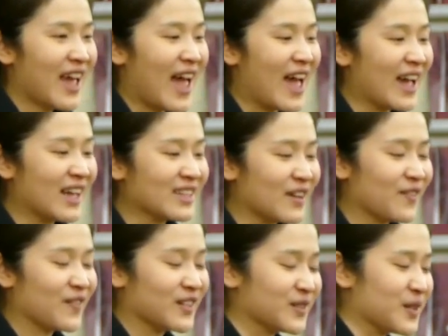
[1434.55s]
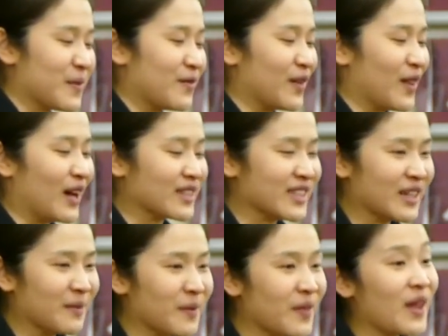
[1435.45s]
And at first I was a bit
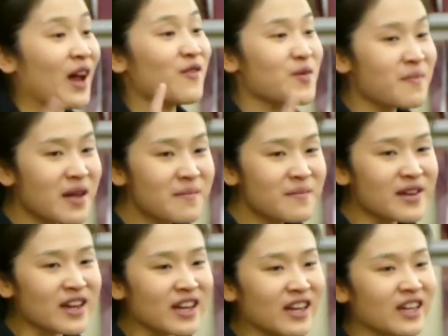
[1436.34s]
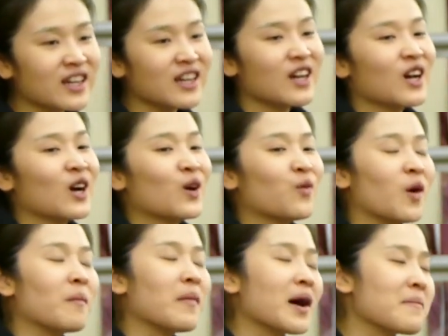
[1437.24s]
reluctant, but then I remembered
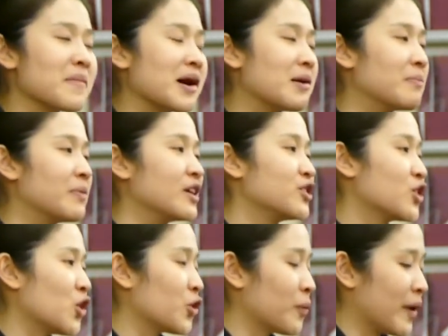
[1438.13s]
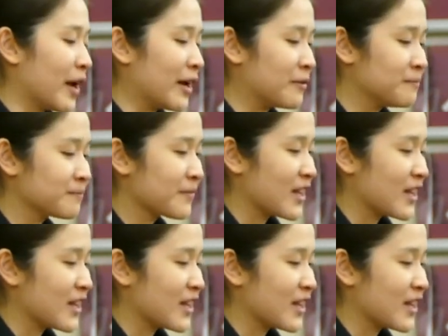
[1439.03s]
what my mum told me.